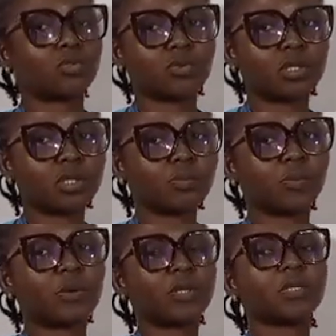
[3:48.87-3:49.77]
to this
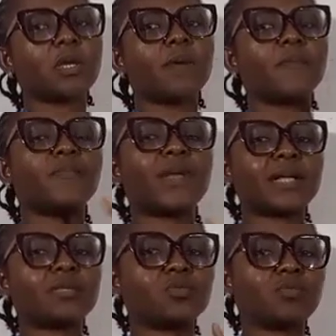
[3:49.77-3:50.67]
point.
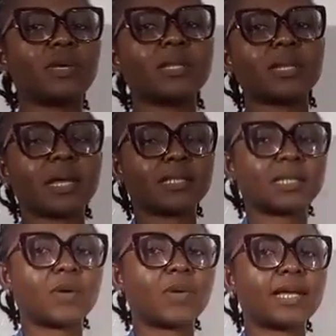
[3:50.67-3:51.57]
That will mean that
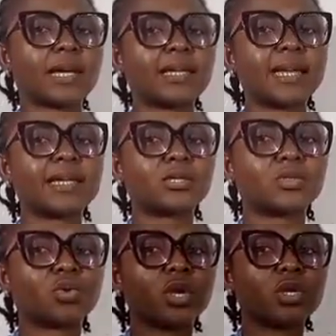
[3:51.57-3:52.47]
our neckline is
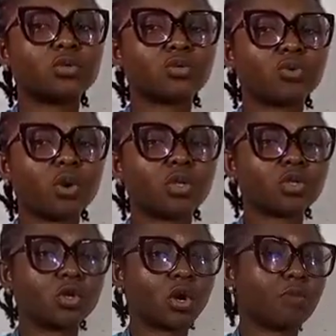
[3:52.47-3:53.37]
going to
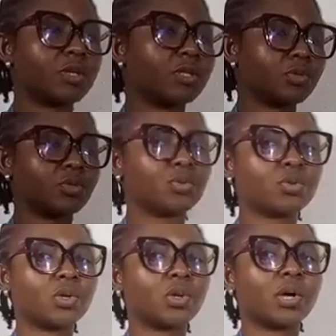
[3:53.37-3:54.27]
also come into
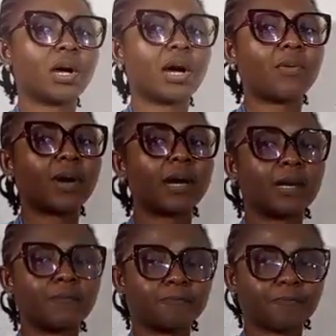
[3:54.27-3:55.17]
our